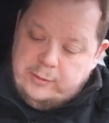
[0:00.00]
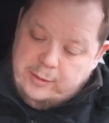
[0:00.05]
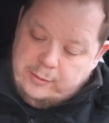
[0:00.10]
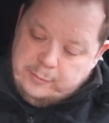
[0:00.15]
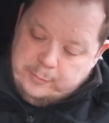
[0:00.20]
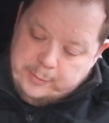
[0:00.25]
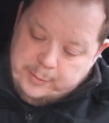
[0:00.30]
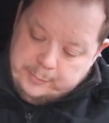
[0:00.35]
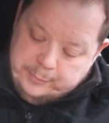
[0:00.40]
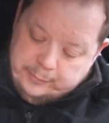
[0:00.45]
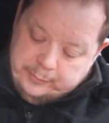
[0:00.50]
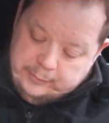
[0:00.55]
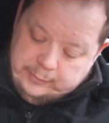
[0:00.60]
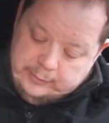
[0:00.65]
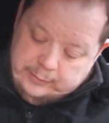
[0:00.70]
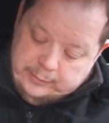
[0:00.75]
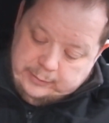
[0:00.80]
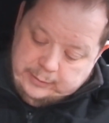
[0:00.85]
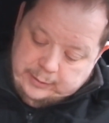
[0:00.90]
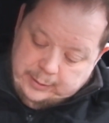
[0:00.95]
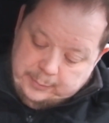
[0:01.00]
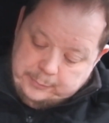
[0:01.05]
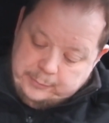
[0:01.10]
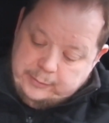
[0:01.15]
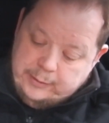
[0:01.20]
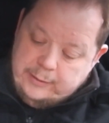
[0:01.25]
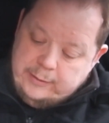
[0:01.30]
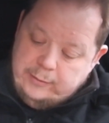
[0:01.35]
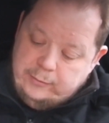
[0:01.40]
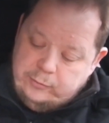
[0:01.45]
as I remember. I'm
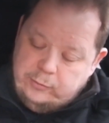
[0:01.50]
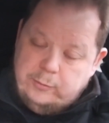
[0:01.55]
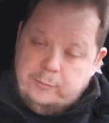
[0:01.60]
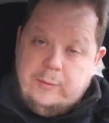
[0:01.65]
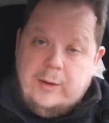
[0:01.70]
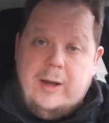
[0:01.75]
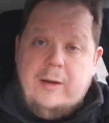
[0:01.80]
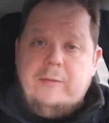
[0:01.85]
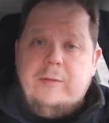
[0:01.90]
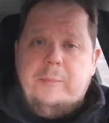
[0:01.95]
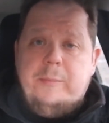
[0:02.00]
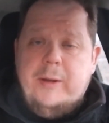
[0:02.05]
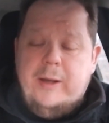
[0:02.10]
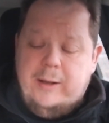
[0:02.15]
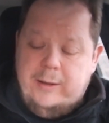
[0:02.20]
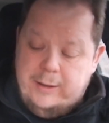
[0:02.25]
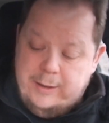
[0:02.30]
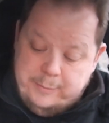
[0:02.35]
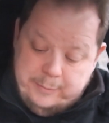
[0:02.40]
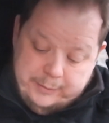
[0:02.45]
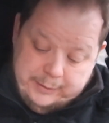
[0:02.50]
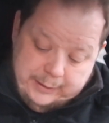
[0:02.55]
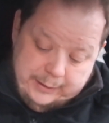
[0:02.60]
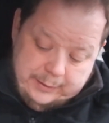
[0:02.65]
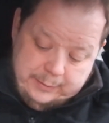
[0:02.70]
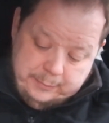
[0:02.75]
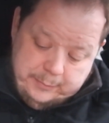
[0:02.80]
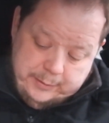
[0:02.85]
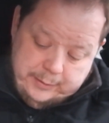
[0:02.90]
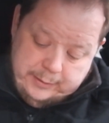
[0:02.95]
glad they survived the pandemic. I
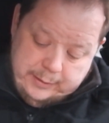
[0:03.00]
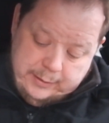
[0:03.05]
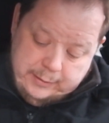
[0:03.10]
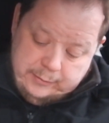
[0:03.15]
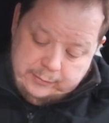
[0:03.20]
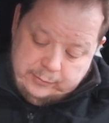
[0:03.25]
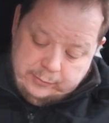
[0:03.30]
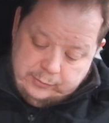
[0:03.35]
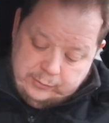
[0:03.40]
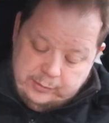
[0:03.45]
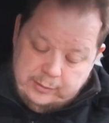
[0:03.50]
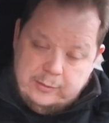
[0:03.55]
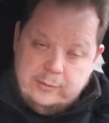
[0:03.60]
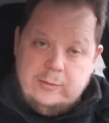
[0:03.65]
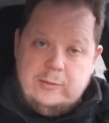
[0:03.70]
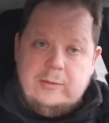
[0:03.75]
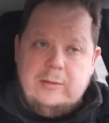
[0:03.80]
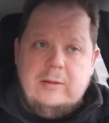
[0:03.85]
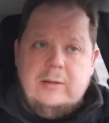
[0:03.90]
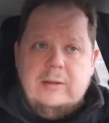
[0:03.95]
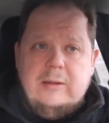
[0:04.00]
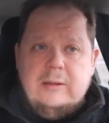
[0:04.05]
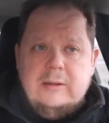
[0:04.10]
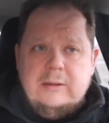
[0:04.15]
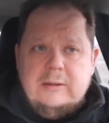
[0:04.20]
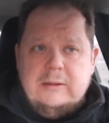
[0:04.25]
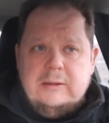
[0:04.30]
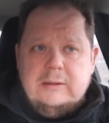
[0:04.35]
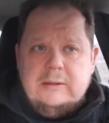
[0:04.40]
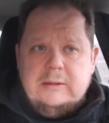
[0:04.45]
hadn't been down there since
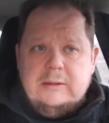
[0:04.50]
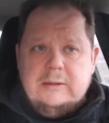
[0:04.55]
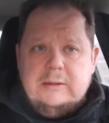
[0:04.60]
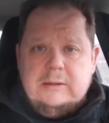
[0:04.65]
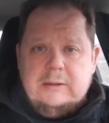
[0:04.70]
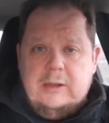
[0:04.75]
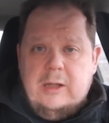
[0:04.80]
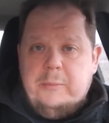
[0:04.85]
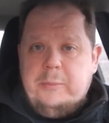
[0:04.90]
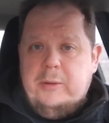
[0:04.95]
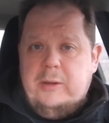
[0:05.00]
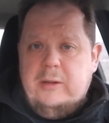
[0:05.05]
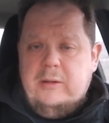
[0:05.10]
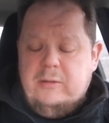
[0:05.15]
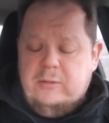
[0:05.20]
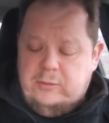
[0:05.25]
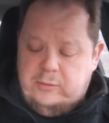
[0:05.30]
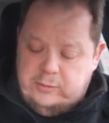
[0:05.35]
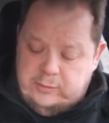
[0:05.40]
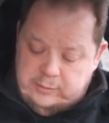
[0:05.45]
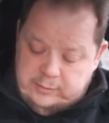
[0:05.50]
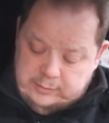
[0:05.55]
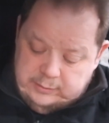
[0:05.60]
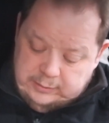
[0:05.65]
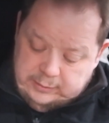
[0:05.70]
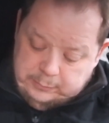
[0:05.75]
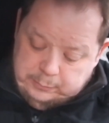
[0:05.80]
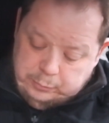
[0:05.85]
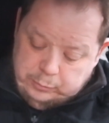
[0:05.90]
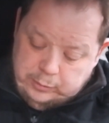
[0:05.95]
a couple of years,
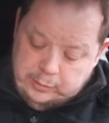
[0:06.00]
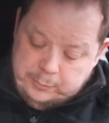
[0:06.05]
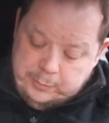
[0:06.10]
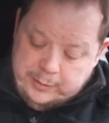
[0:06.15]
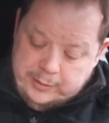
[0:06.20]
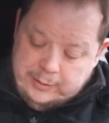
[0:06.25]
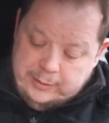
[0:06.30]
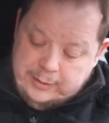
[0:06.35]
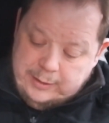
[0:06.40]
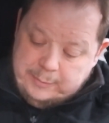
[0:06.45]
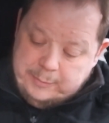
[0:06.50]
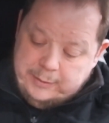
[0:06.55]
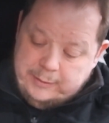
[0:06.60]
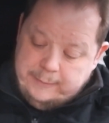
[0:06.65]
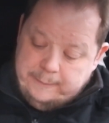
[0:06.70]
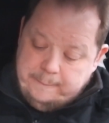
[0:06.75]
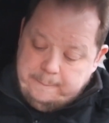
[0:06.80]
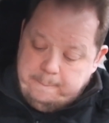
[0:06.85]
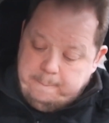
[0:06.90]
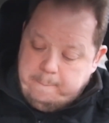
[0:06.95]
like pre-pandemic.